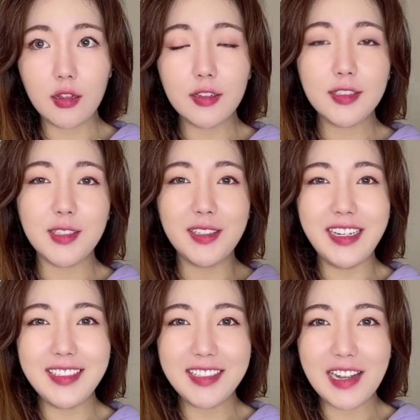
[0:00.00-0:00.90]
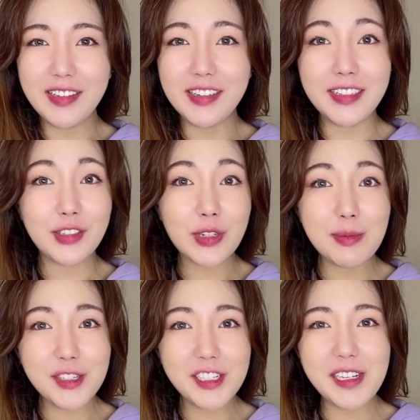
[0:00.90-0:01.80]
So links down in the
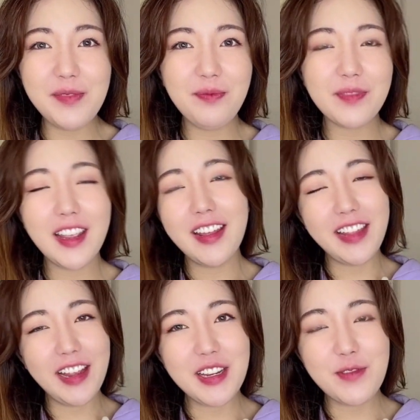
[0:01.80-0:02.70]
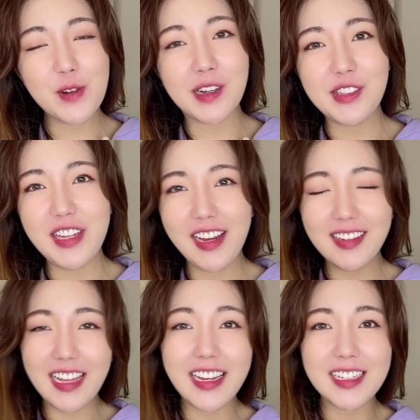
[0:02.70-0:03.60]
description. Thank you for watching,
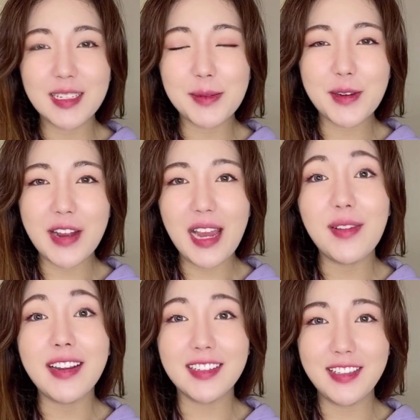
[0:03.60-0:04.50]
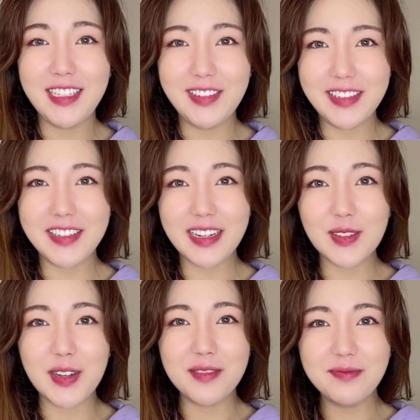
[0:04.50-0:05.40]
like and subscribe, and I'll see you in the next
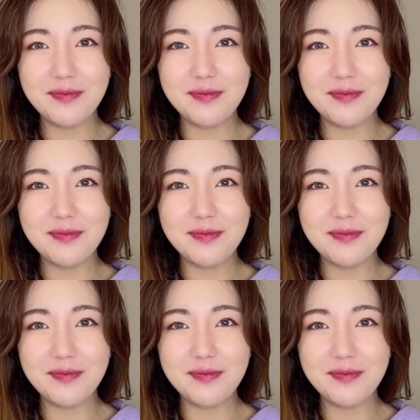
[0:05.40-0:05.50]
one.